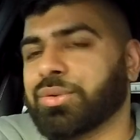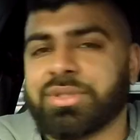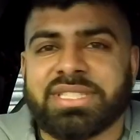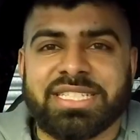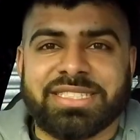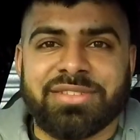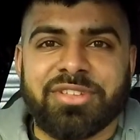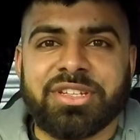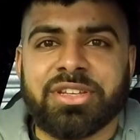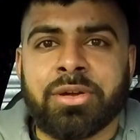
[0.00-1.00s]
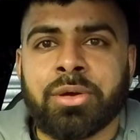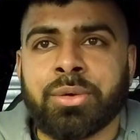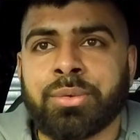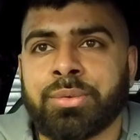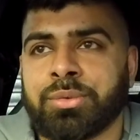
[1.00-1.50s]
to 60
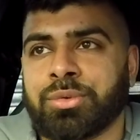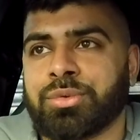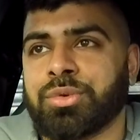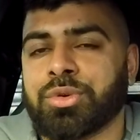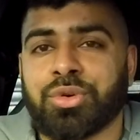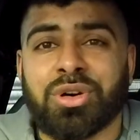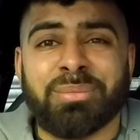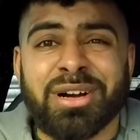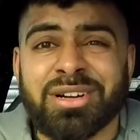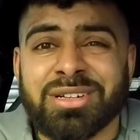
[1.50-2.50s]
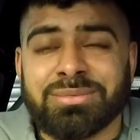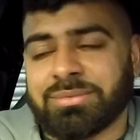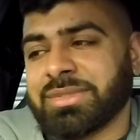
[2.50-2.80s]
video or quarter mile?